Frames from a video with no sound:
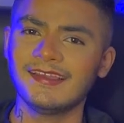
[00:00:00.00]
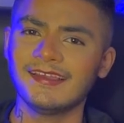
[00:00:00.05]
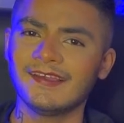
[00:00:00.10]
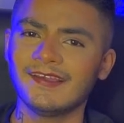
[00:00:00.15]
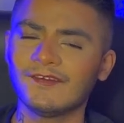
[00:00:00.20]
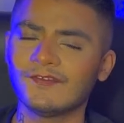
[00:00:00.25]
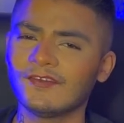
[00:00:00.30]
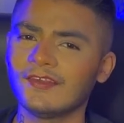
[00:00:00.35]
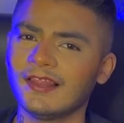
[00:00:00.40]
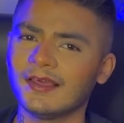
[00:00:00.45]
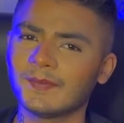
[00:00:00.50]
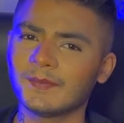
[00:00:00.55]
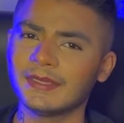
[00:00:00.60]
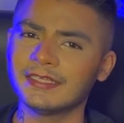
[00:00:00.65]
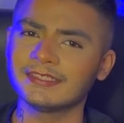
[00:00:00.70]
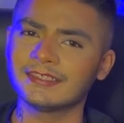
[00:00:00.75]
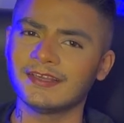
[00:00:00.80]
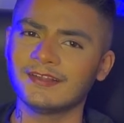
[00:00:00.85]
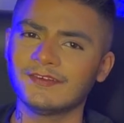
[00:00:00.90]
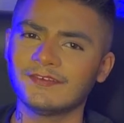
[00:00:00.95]
if you like my
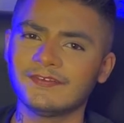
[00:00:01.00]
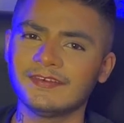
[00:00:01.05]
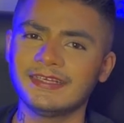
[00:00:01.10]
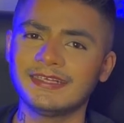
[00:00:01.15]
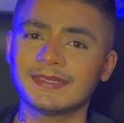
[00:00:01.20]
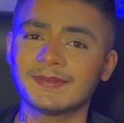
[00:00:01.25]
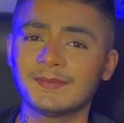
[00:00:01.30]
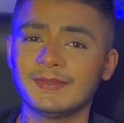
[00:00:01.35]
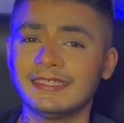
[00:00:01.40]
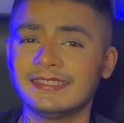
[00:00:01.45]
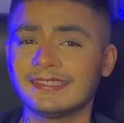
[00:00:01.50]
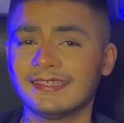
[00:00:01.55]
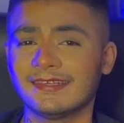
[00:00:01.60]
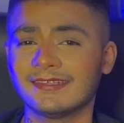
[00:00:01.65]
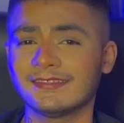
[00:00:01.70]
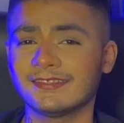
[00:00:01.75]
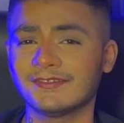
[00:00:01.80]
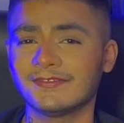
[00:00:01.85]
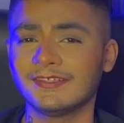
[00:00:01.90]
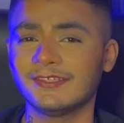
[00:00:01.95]
style of reading, please
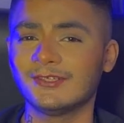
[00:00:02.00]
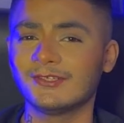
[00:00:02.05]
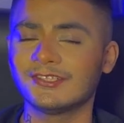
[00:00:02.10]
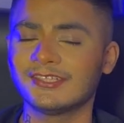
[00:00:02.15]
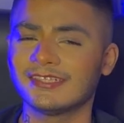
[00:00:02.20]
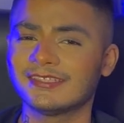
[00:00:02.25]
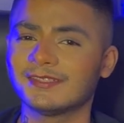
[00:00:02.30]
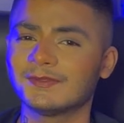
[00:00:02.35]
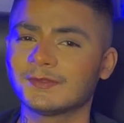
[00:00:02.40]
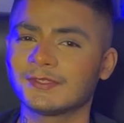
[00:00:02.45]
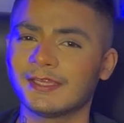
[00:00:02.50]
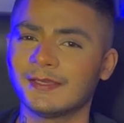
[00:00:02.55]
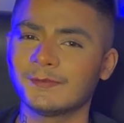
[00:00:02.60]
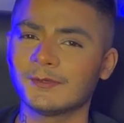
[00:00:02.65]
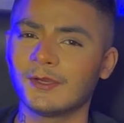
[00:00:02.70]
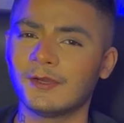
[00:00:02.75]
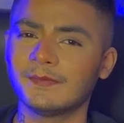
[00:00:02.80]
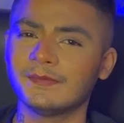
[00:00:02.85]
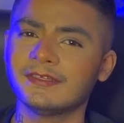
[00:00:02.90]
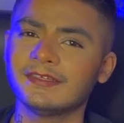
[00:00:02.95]
like this video, share, subscribe,
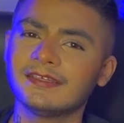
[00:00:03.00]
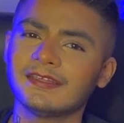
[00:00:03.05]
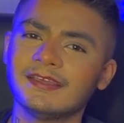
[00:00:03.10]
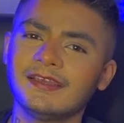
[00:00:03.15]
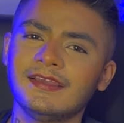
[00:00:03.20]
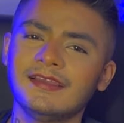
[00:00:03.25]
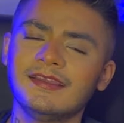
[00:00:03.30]
comment.